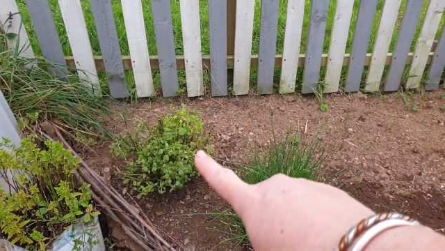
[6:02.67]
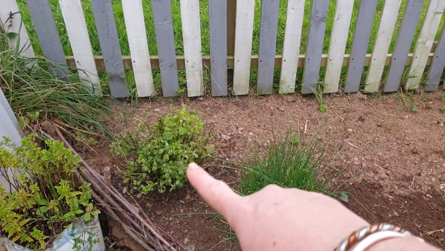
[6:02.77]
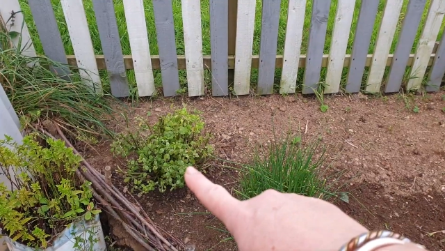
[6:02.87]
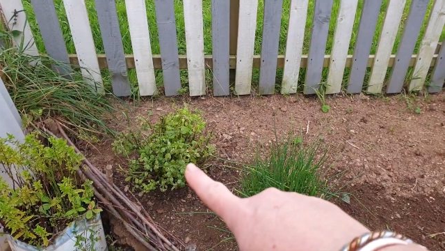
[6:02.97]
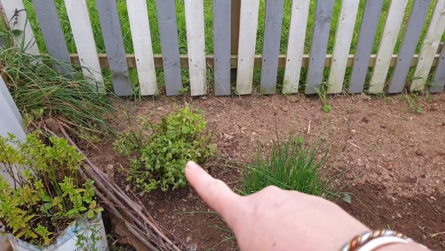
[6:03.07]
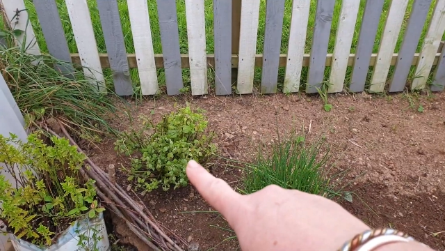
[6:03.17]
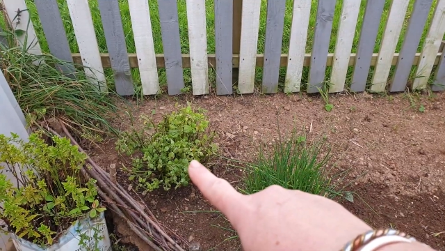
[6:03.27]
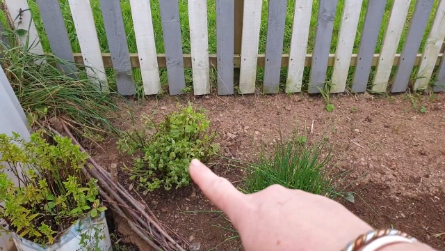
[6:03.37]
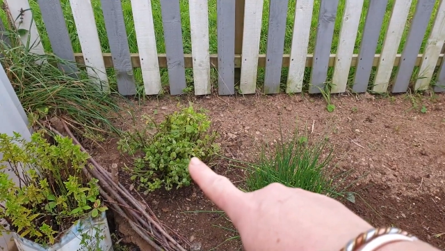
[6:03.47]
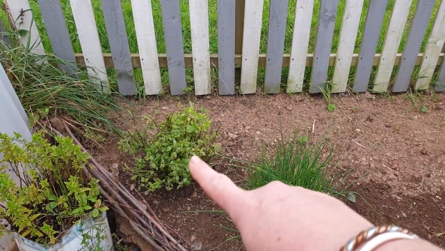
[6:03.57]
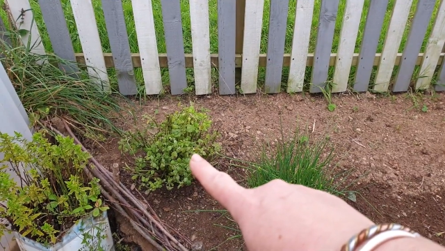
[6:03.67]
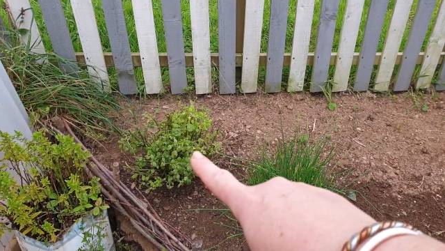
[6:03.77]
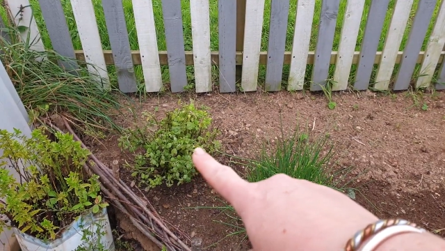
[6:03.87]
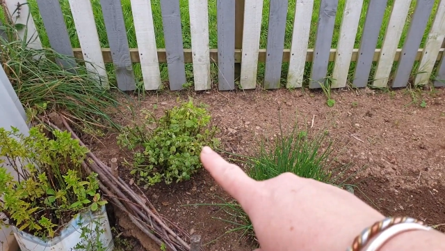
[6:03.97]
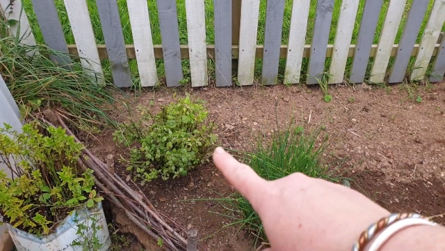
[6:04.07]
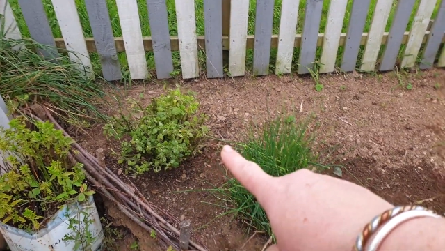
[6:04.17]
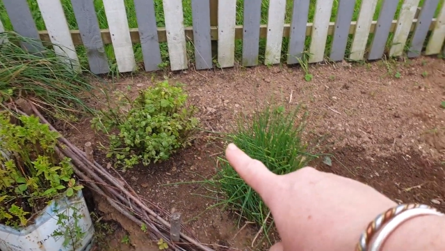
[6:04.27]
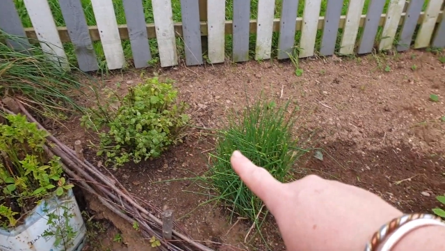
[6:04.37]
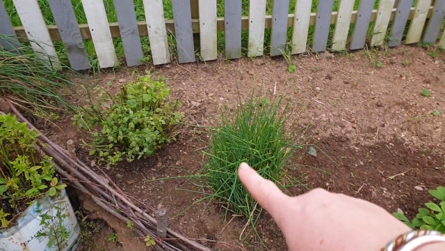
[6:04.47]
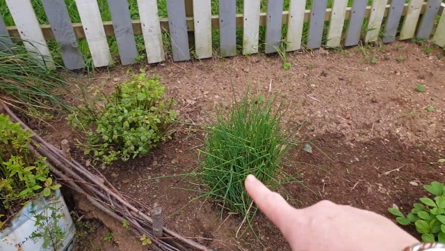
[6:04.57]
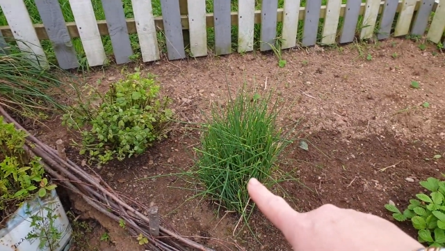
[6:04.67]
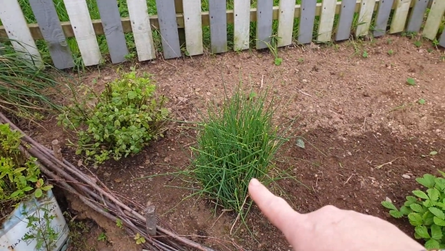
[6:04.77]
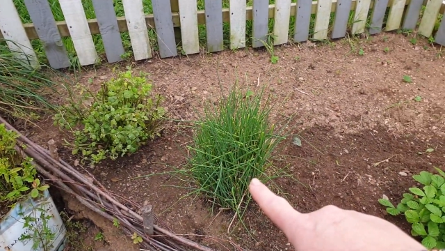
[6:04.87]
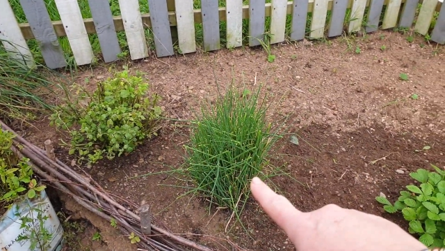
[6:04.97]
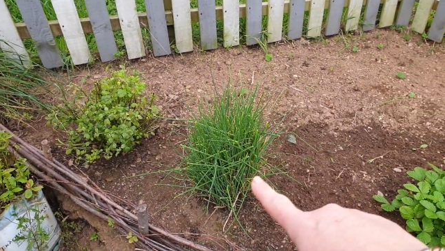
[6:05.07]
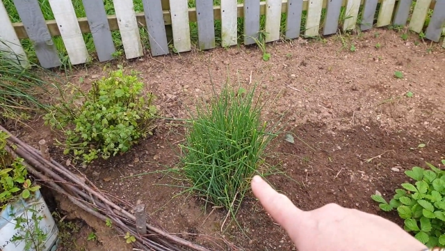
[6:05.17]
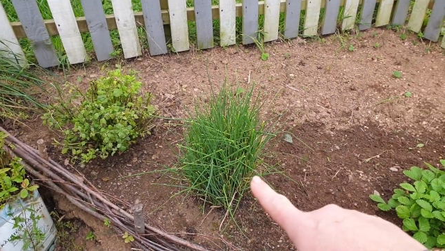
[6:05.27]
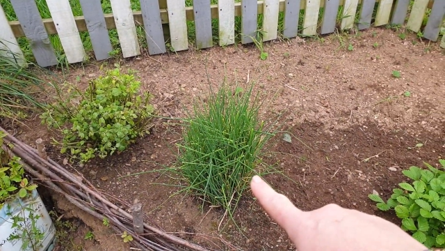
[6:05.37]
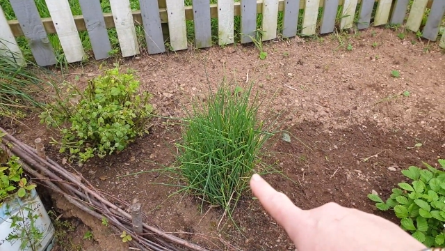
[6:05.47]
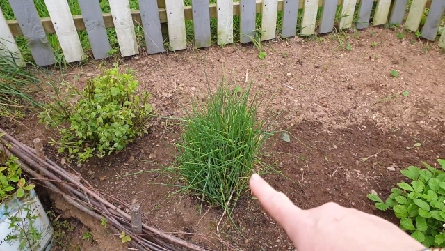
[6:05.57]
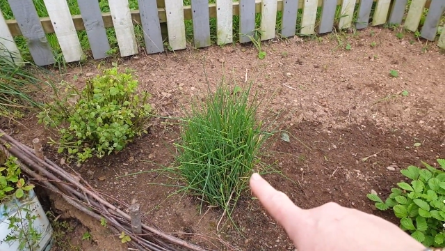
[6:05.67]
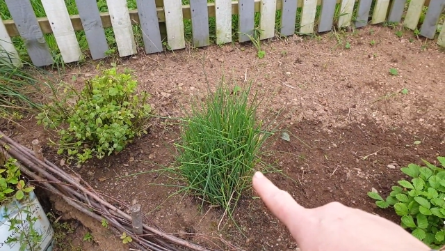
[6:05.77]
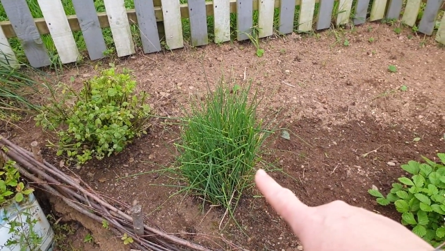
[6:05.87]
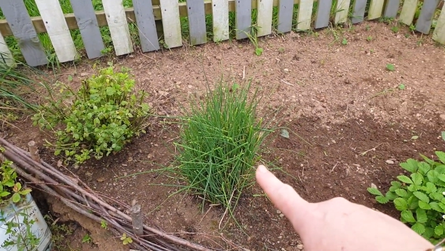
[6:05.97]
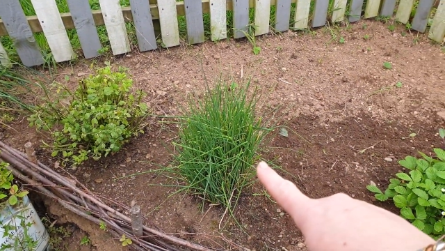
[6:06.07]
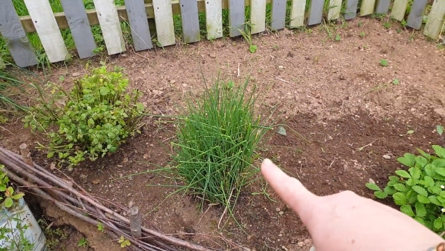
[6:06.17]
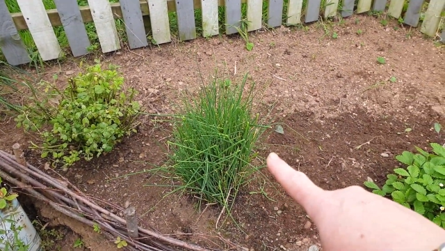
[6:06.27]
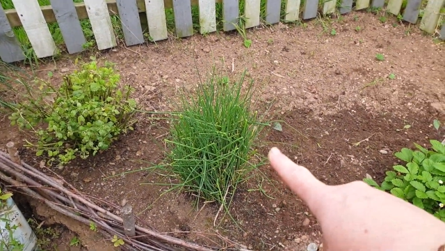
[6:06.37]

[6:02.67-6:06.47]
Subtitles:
[unreadable: no face in view]